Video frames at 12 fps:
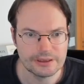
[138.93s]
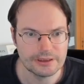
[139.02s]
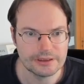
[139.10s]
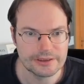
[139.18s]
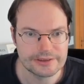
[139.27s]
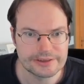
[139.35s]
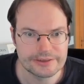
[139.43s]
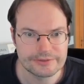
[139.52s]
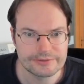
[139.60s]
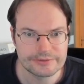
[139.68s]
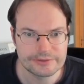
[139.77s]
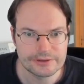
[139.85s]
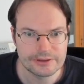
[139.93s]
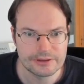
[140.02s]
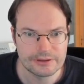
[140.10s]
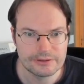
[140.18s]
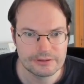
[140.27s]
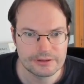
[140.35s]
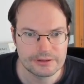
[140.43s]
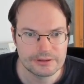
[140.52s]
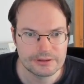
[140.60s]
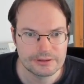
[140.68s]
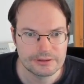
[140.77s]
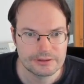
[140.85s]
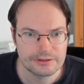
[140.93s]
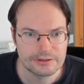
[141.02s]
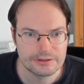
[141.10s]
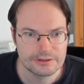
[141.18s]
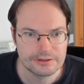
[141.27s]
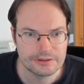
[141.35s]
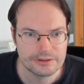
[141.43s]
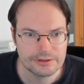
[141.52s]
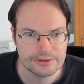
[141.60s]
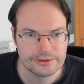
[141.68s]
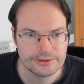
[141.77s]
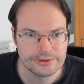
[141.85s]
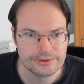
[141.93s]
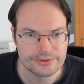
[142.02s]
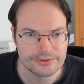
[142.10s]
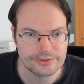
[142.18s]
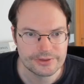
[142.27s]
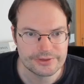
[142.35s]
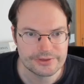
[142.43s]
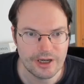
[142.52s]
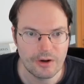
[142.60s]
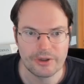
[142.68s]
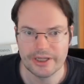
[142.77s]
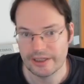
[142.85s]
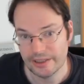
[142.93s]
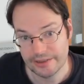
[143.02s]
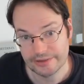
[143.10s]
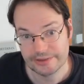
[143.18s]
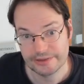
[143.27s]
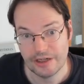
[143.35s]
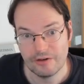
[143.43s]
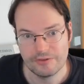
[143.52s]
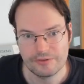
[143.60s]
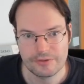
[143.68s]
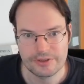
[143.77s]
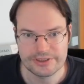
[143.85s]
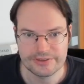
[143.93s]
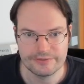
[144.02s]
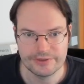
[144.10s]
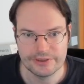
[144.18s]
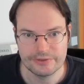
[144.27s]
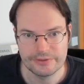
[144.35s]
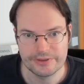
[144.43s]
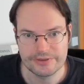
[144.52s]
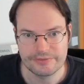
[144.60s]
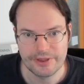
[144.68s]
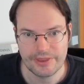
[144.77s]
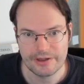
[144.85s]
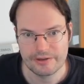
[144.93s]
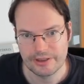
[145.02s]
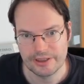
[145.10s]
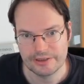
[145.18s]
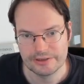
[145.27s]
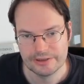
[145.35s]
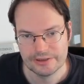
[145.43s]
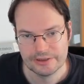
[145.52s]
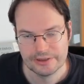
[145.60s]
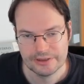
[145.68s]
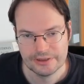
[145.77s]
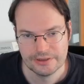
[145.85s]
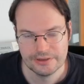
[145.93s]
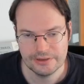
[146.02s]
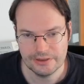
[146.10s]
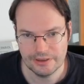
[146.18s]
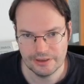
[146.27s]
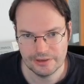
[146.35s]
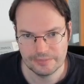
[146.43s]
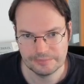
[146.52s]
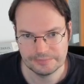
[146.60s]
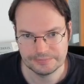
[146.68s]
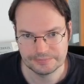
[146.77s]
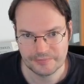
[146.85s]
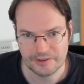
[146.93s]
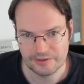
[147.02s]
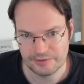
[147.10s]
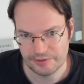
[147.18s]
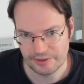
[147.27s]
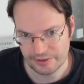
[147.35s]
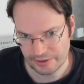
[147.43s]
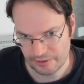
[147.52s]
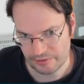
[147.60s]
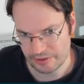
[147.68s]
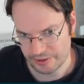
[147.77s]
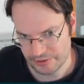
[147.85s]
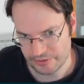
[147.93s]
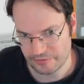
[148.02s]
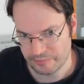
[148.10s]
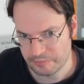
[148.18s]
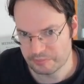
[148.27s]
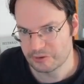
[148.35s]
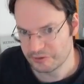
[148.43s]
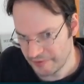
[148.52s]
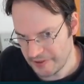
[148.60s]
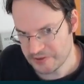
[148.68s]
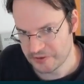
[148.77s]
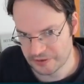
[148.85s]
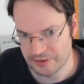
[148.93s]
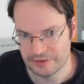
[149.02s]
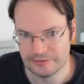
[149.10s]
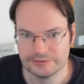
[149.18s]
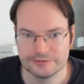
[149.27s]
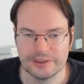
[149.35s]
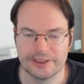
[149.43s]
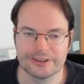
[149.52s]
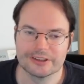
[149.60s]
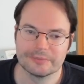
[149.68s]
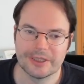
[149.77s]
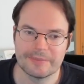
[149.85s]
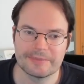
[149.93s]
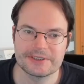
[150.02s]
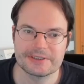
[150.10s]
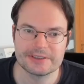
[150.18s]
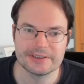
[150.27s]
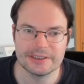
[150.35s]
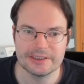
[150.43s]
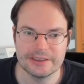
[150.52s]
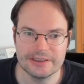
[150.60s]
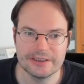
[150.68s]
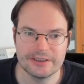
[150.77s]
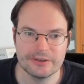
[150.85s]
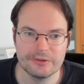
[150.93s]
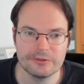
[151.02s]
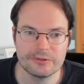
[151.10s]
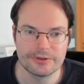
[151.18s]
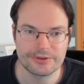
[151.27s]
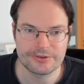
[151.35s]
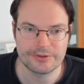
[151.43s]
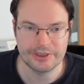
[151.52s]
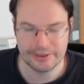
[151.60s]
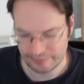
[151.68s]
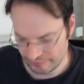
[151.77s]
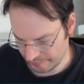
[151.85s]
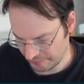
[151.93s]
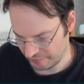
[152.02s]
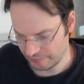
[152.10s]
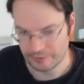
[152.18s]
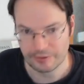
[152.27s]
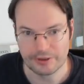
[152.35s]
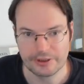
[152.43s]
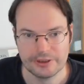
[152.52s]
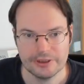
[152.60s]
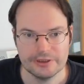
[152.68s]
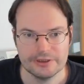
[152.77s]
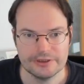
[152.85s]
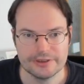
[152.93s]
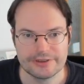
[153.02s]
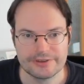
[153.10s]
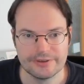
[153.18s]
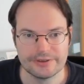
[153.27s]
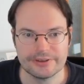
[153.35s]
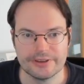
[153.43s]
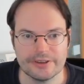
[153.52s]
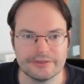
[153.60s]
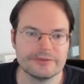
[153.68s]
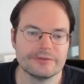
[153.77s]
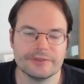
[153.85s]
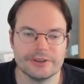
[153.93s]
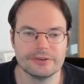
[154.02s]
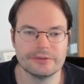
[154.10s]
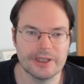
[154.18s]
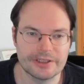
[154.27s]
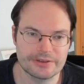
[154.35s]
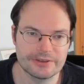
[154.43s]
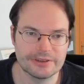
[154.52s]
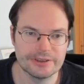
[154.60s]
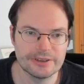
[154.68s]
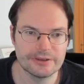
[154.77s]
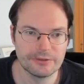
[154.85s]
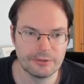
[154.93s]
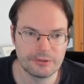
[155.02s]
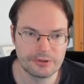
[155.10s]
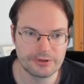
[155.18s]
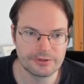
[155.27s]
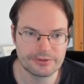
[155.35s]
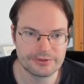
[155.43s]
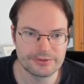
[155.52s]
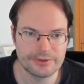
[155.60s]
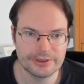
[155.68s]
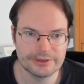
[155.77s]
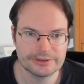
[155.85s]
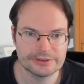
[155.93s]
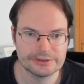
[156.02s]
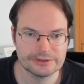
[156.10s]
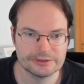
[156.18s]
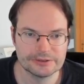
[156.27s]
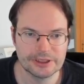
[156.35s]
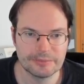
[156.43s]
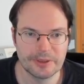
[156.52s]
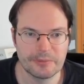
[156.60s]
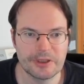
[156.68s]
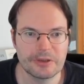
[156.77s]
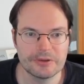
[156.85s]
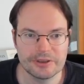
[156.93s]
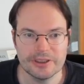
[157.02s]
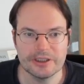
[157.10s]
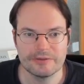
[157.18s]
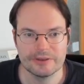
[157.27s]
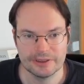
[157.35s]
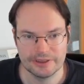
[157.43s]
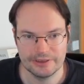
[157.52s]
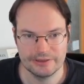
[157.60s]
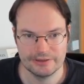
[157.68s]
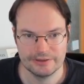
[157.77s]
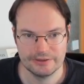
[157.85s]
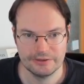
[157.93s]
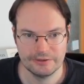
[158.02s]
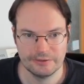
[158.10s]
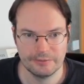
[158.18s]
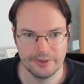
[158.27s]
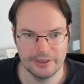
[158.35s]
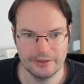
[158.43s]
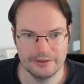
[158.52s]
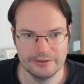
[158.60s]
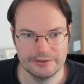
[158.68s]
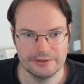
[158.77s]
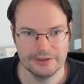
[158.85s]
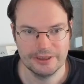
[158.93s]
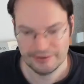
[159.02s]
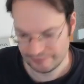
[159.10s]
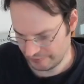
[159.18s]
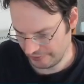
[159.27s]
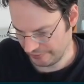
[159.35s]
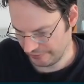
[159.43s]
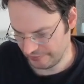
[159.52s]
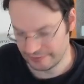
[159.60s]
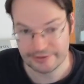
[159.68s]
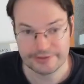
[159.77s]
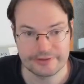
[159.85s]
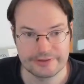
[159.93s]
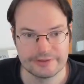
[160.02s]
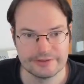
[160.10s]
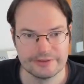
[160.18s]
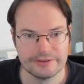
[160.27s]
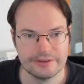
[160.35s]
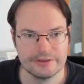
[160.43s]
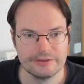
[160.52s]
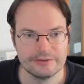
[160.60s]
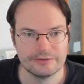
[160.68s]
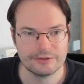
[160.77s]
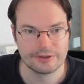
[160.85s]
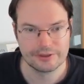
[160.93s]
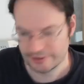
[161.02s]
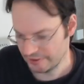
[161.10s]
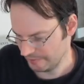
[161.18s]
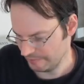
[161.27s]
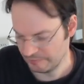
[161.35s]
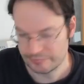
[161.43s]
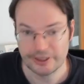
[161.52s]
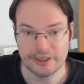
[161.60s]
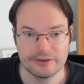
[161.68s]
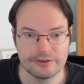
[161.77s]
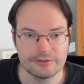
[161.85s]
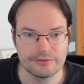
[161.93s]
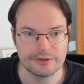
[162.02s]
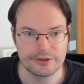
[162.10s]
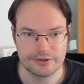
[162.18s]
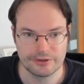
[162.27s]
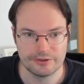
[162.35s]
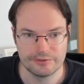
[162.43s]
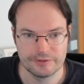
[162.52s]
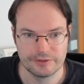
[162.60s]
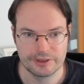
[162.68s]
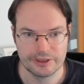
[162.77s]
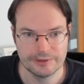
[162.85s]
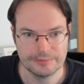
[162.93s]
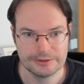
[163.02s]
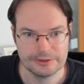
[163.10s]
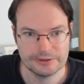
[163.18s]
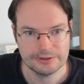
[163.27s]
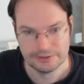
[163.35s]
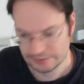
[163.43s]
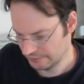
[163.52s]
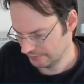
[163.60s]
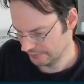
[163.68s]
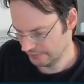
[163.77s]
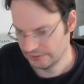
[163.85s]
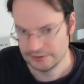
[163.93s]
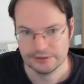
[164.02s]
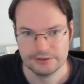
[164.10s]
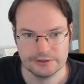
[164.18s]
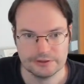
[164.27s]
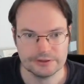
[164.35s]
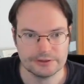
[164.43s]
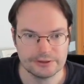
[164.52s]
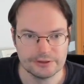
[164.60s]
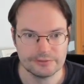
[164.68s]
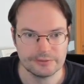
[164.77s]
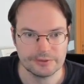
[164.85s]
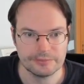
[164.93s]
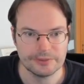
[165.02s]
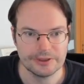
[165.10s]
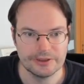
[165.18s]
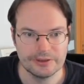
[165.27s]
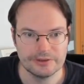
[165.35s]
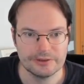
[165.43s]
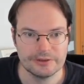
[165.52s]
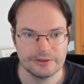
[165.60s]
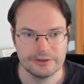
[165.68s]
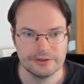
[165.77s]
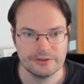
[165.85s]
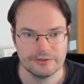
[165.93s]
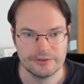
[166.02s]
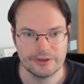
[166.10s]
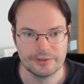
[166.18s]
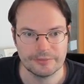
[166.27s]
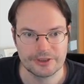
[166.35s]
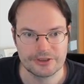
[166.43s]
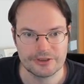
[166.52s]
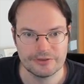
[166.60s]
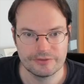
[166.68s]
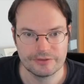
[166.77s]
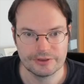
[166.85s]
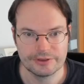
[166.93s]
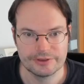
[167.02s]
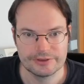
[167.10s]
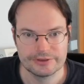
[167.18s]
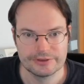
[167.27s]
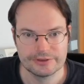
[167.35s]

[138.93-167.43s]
Let's have a look. So this, and now of course, if we do this with our sort of professional finite maps, the EQ constraint from before is not enough. We do actually need an ORD constraint, right? But we could equally well have written this for the prelude version of lookup. It wouldn't be very much different.